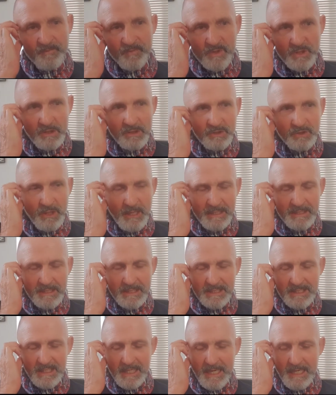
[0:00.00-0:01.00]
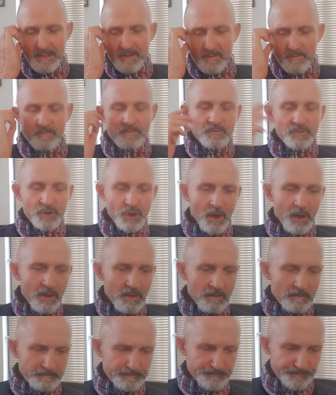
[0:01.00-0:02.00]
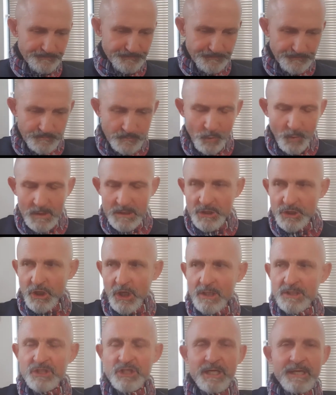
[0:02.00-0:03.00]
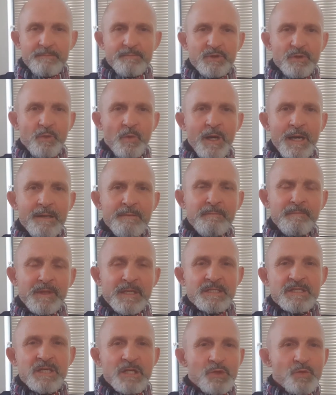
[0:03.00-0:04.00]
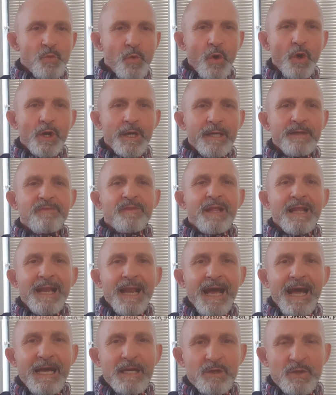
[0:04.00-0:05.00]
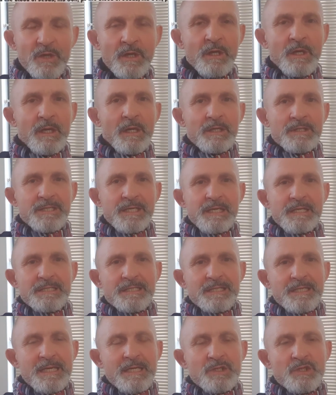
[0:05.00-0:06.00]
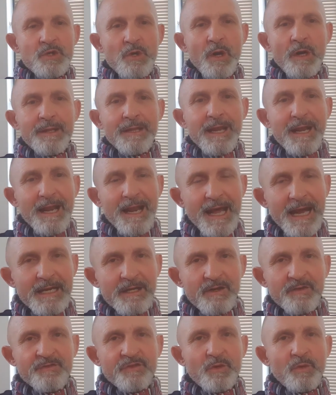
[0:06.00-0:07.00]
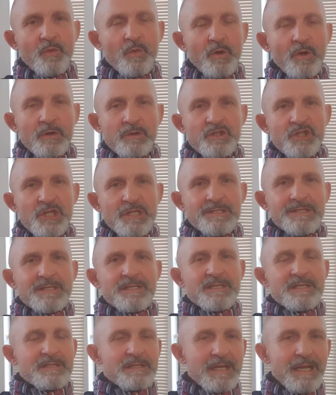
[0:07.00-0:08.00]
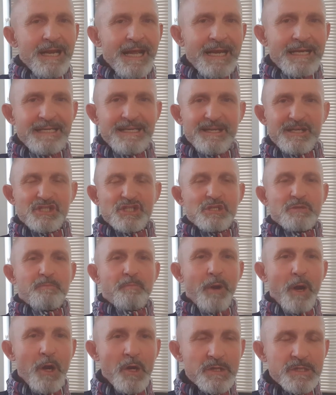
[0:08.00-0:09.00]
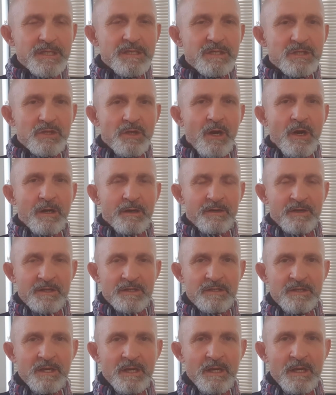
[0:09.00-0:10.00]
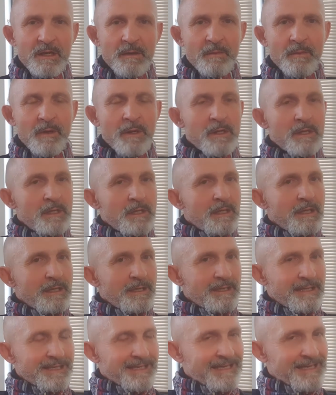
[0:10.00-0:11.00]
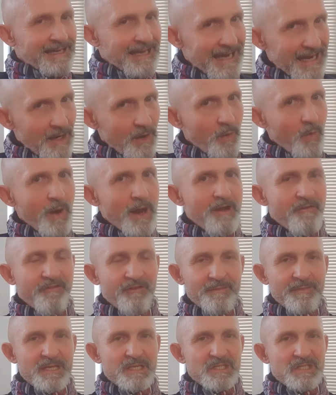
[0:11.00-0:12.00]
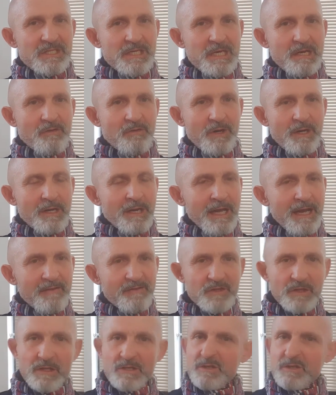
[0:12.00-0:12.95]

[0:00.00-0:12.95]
So, as I said, John, 1 John chapter 1, it says, Walk in the light. See, it says, You are the light of the world. Jesus is the light. He exposes darkness. Get away from that secret lifestyle.